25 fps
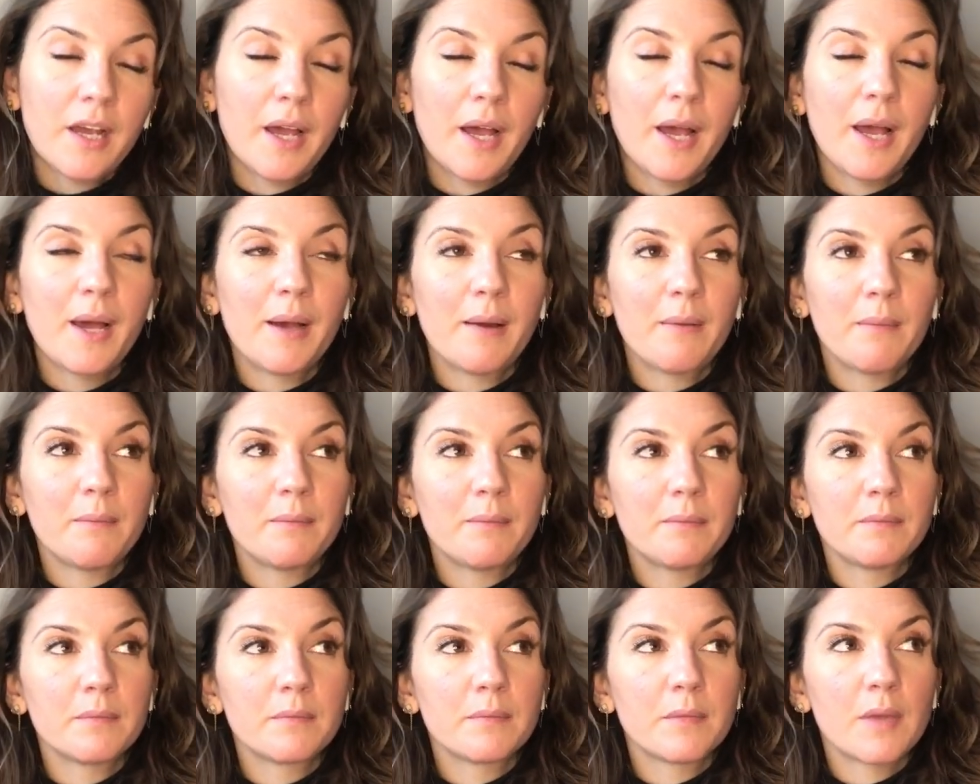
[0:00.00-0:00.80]

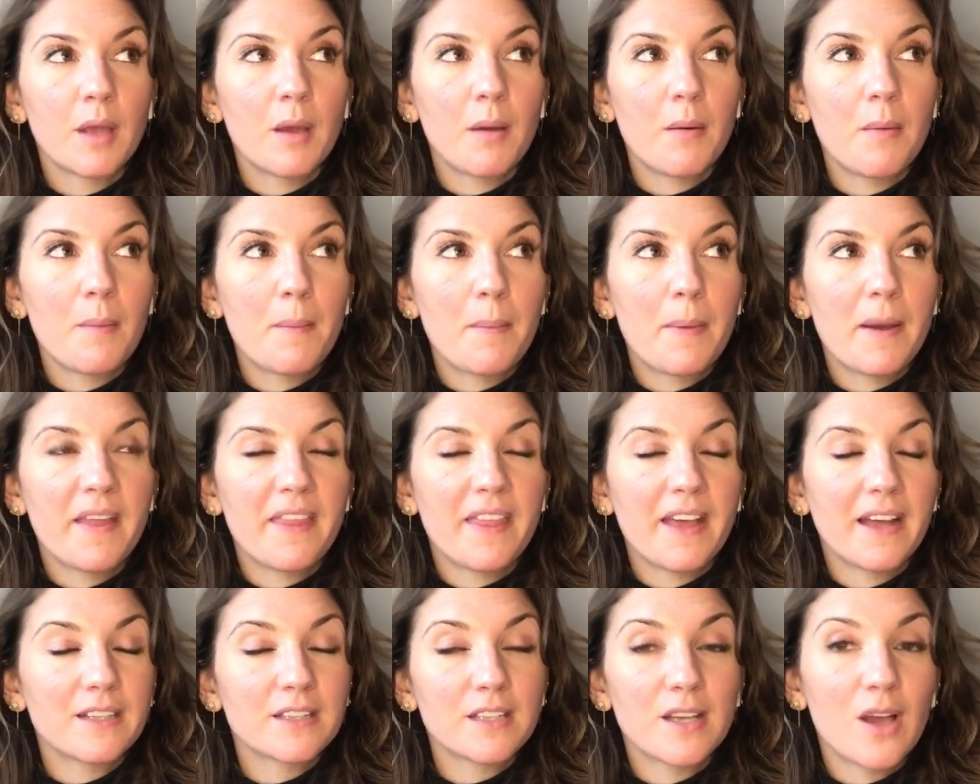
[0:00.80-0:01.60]
Um, but
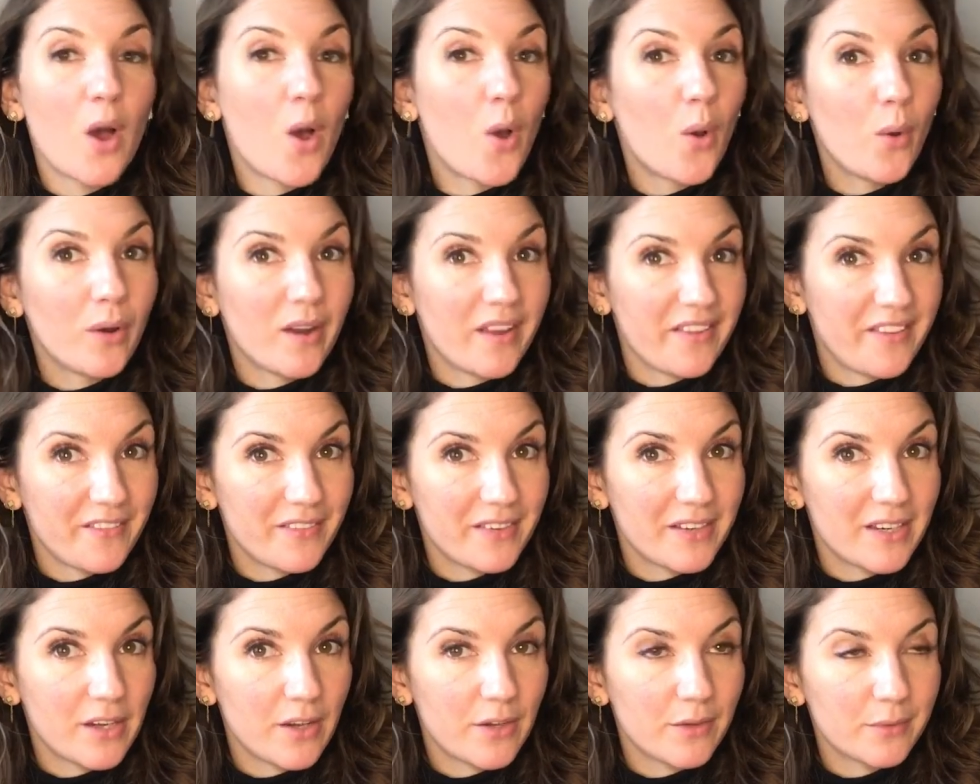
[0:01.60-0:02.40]
that's a whole other
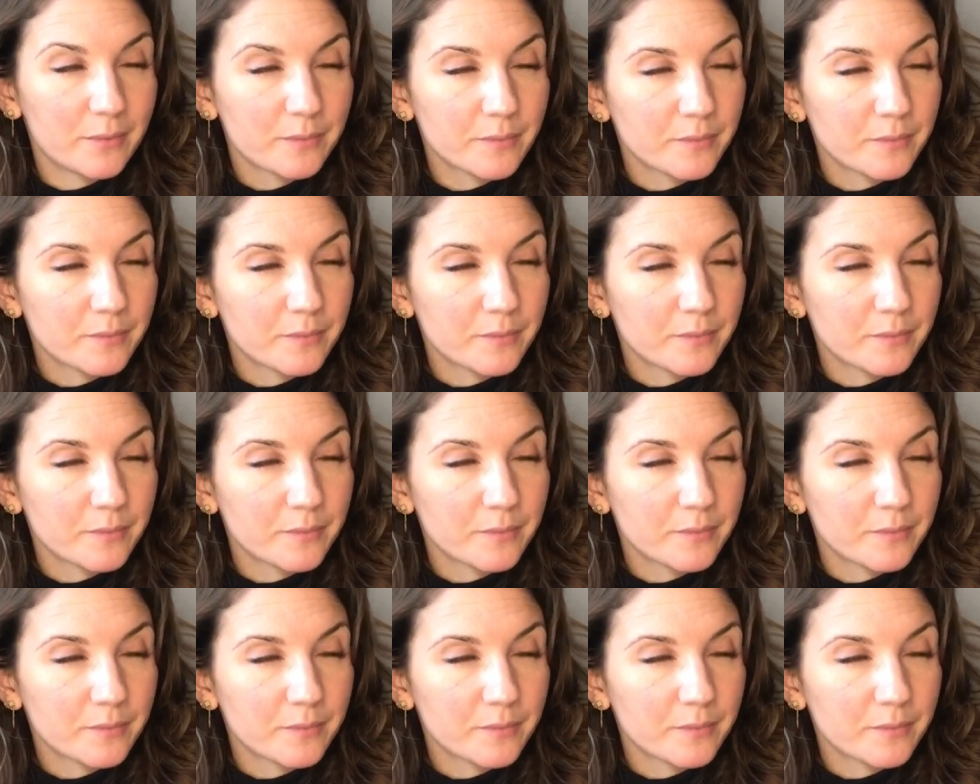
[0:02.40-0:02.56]
video.